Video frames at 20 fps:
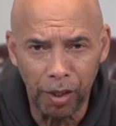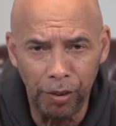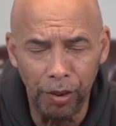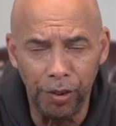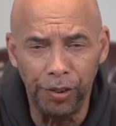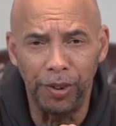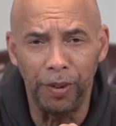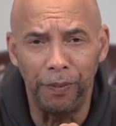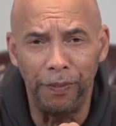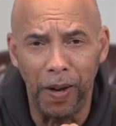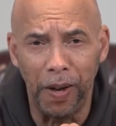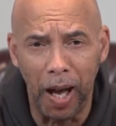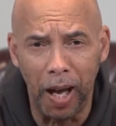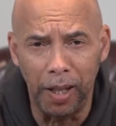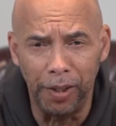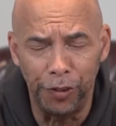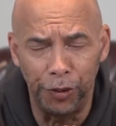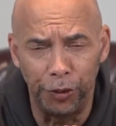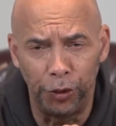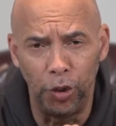to
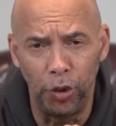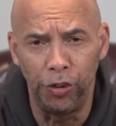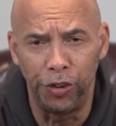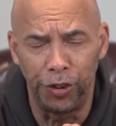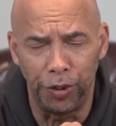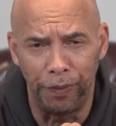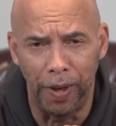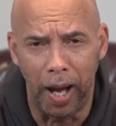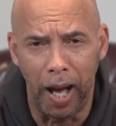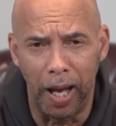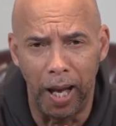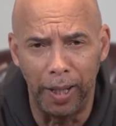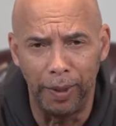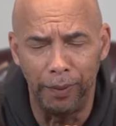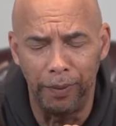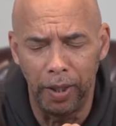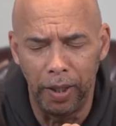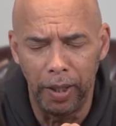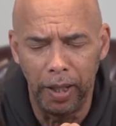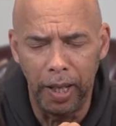survive, to
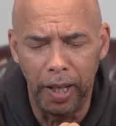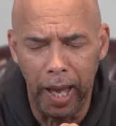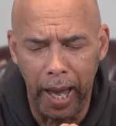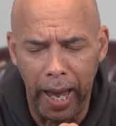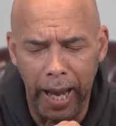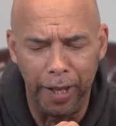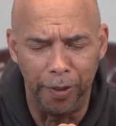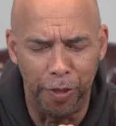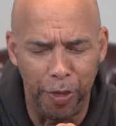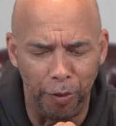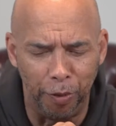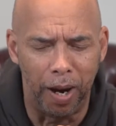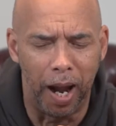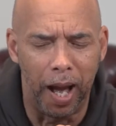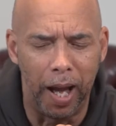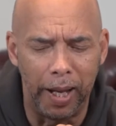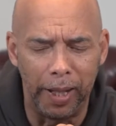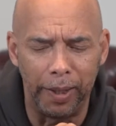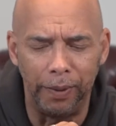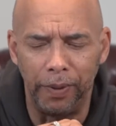survive and
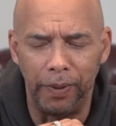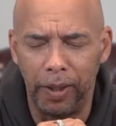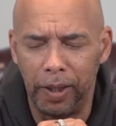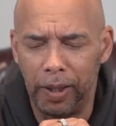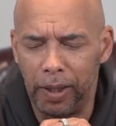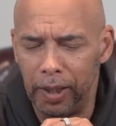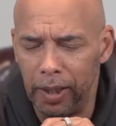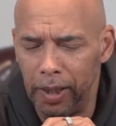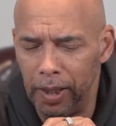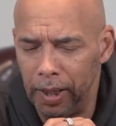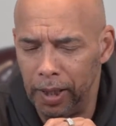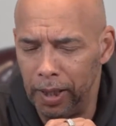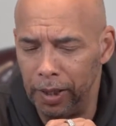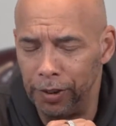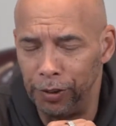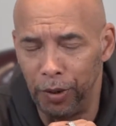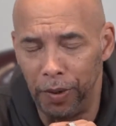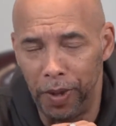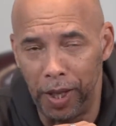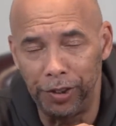thrive.
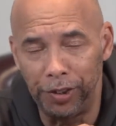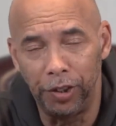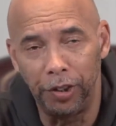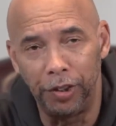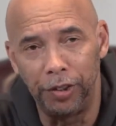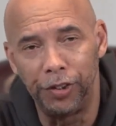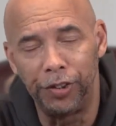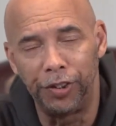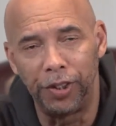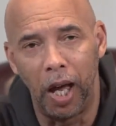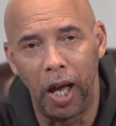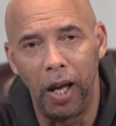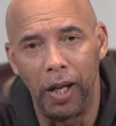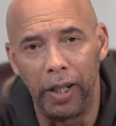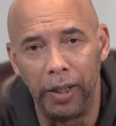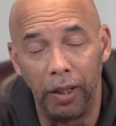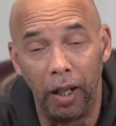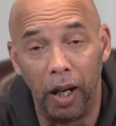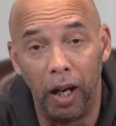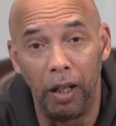And so that's a good
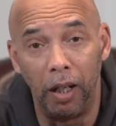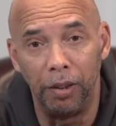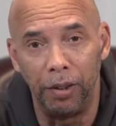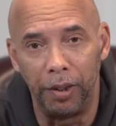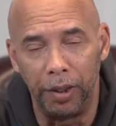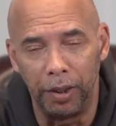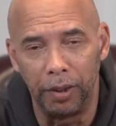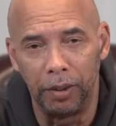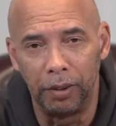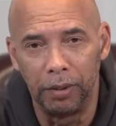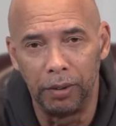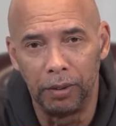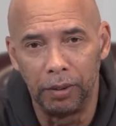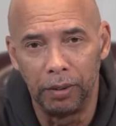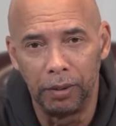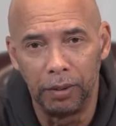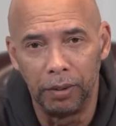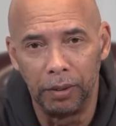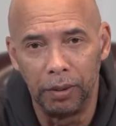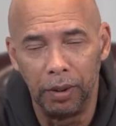sign hunger,
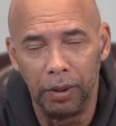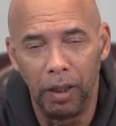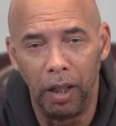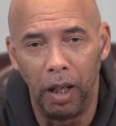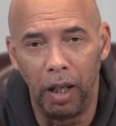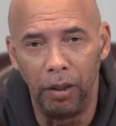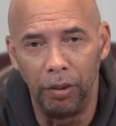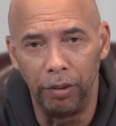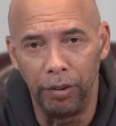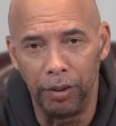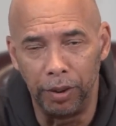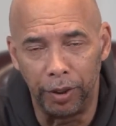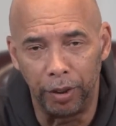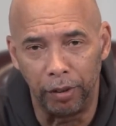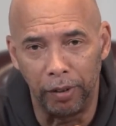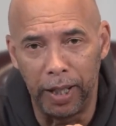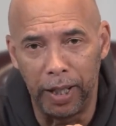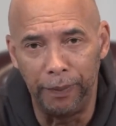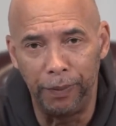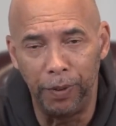hunger,
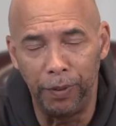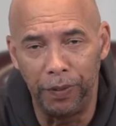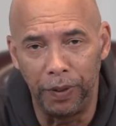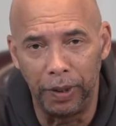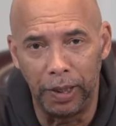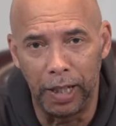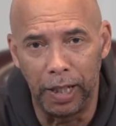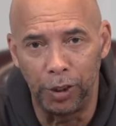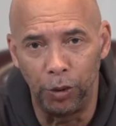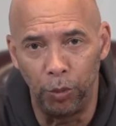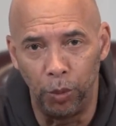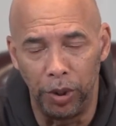craving for God's